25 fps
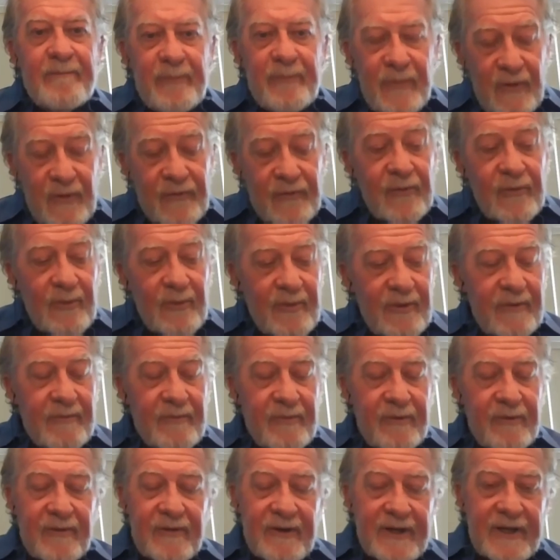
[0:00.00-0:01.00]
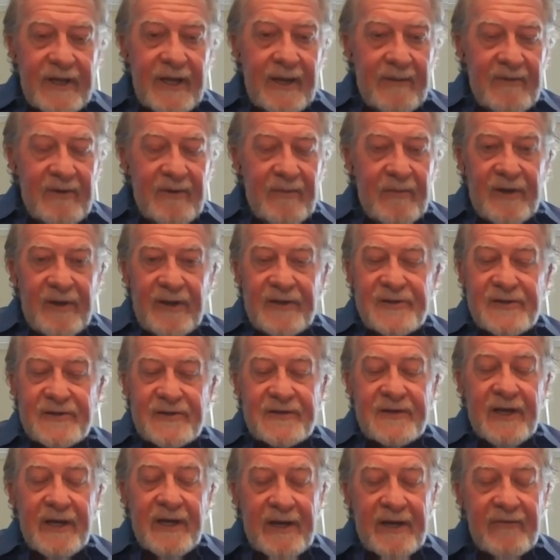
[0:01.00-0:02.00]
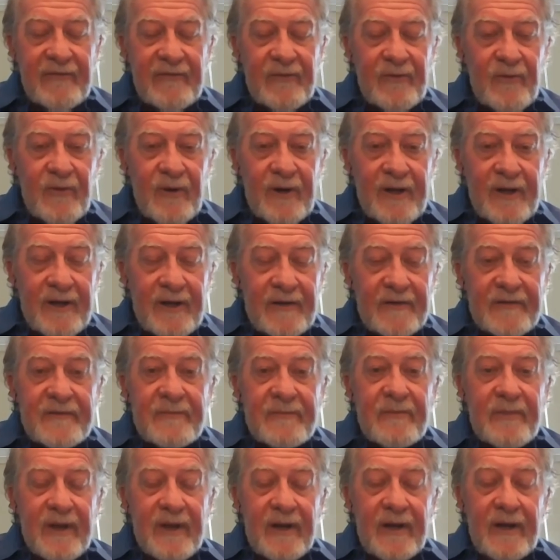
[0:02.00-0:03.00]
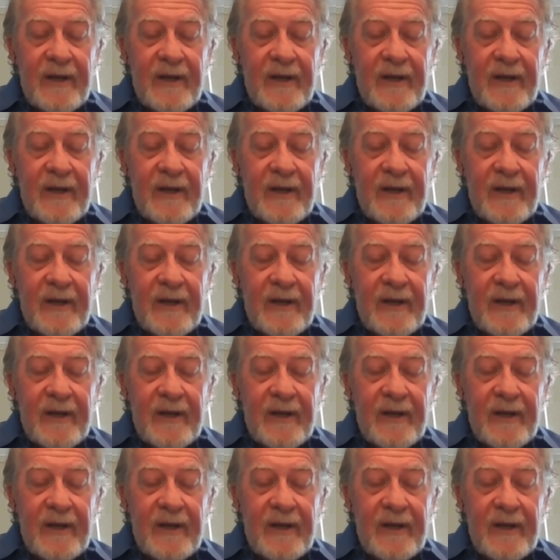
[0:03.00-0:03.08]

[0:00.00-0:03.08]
Those were people that came to me just like everyone else, but